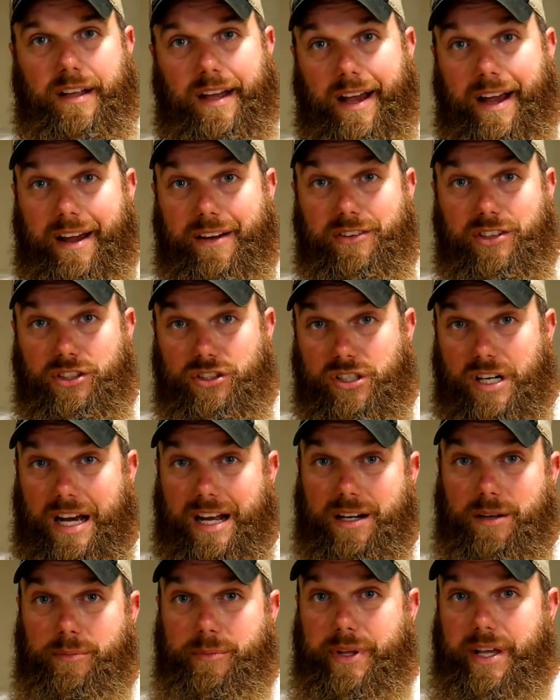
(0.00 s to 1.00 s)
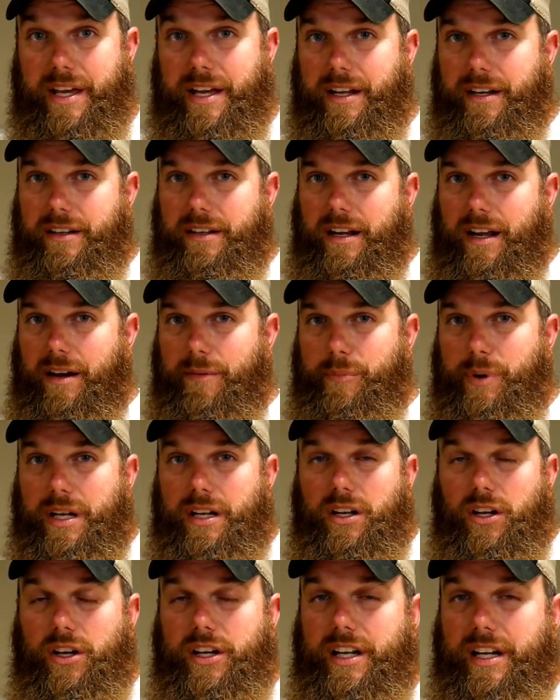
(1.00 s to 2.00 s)
I haven't tried them yet. I've
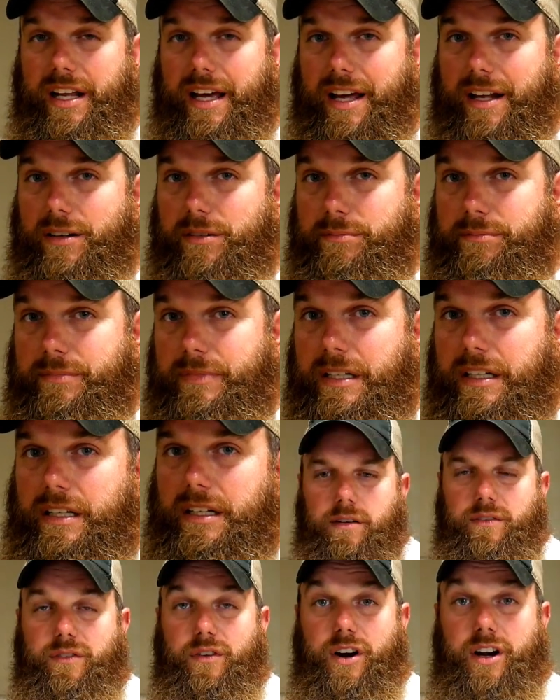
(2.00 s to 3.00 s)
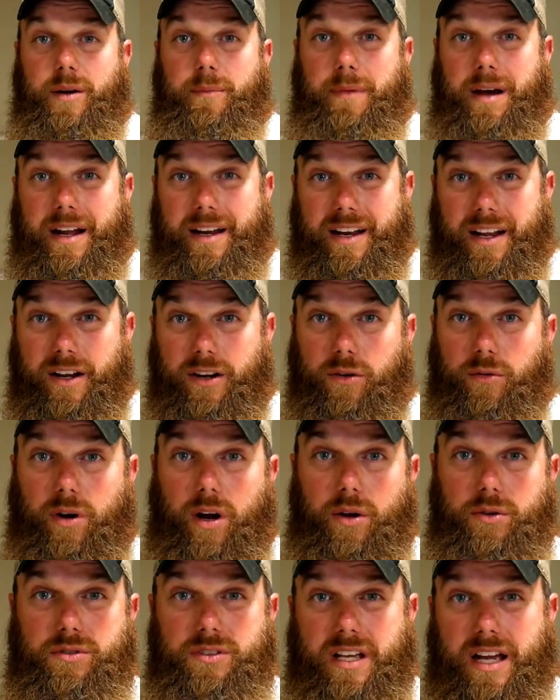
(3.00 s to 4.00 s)
been looking at them. Friend of mine down the
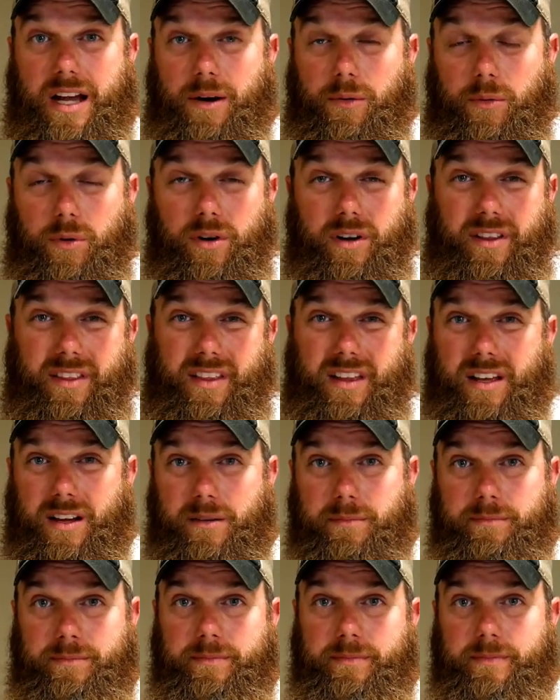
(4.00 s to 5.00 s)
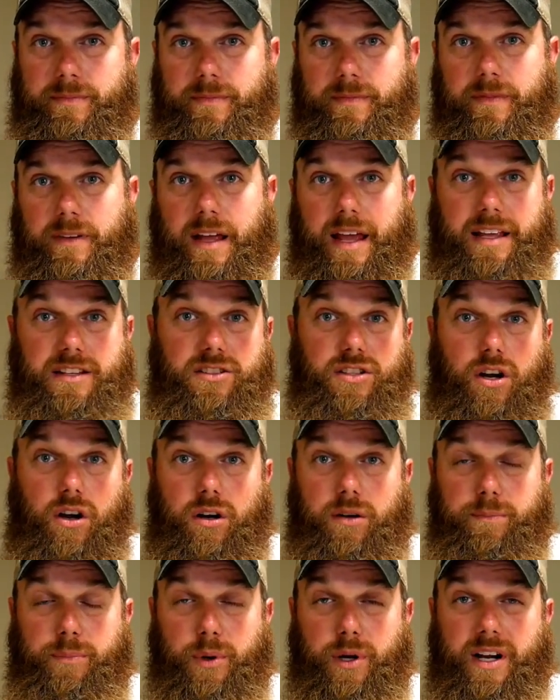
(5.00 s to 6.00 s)
road's got one of them. He's
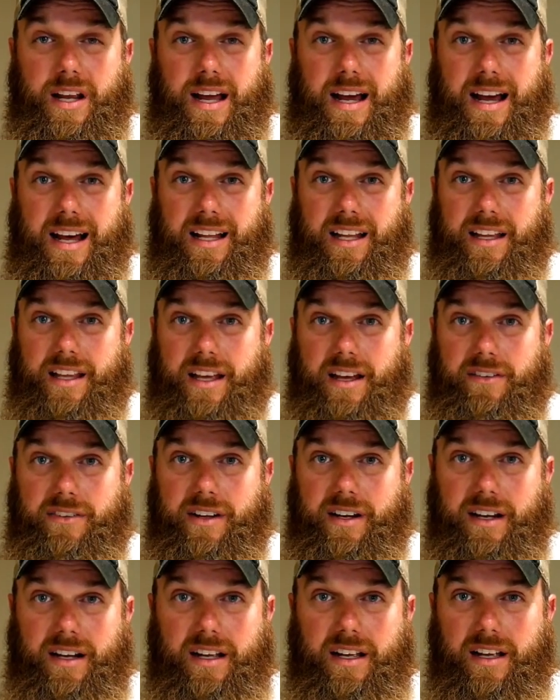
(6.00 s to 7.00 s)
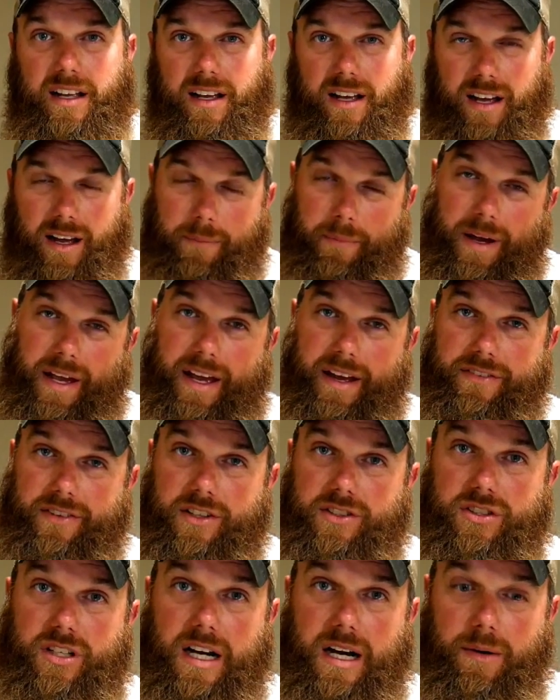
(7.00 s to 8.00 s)
talked pretty highly of it. I may have
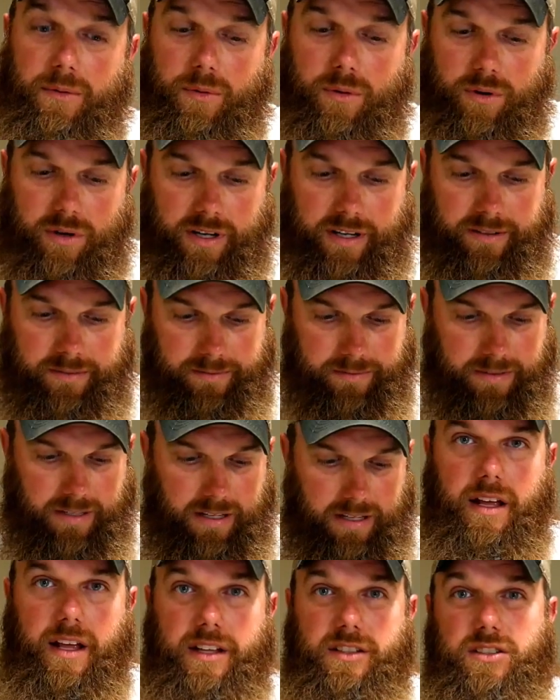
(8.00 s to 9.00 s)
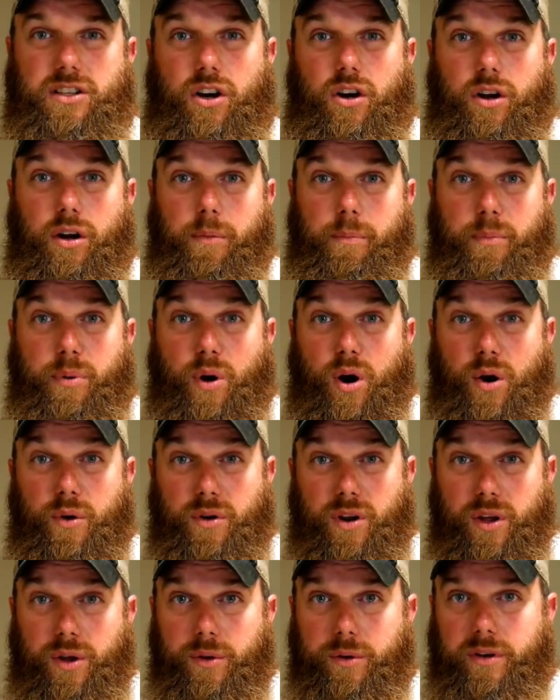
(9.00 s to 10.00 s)
to try one. It's called a Pro
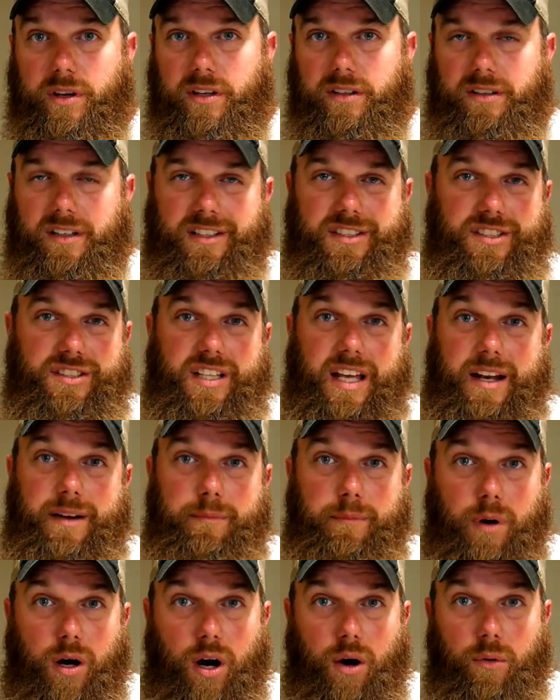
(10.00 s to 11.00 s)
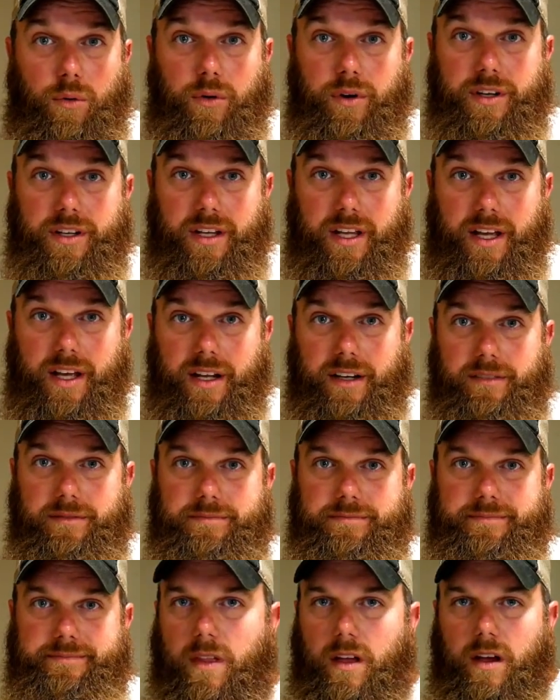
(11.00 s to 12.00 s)
Nuke. I just hadn't bought one
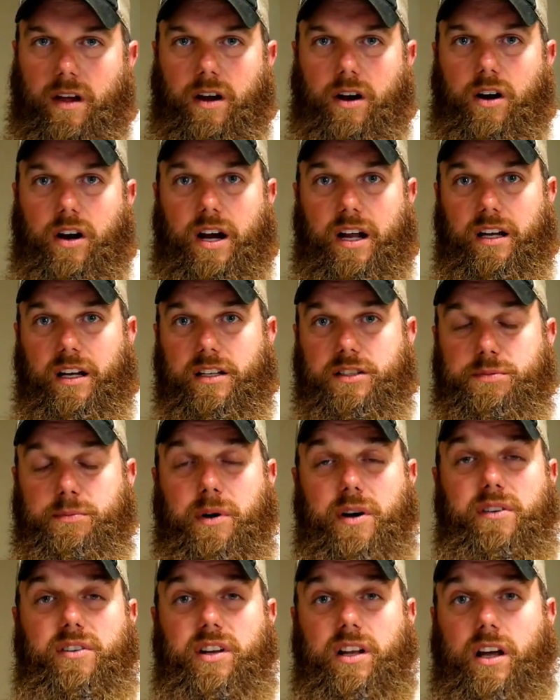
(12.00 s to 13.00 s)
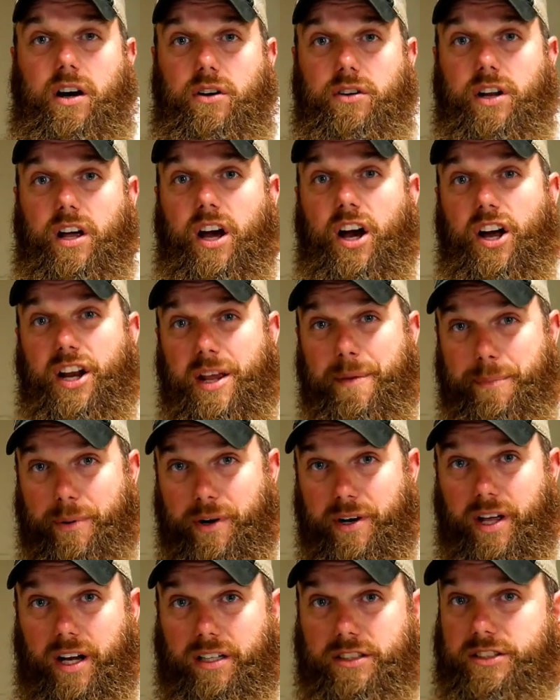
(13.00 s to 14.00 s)
yet. All right, let's move along to honey
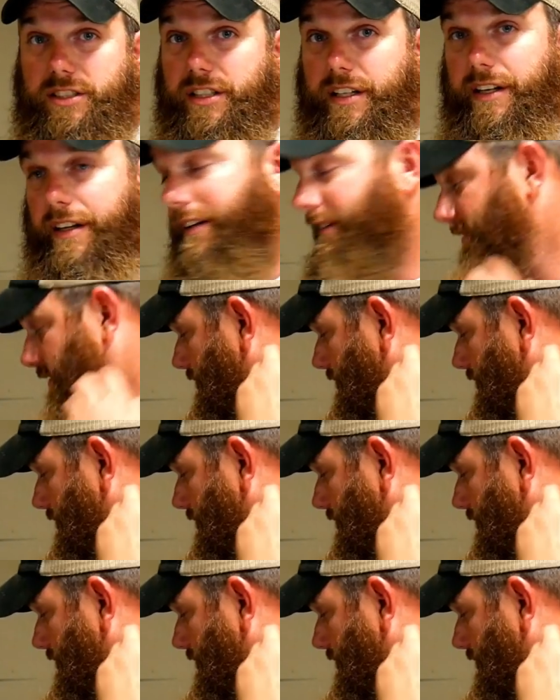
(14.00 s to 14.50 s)
production.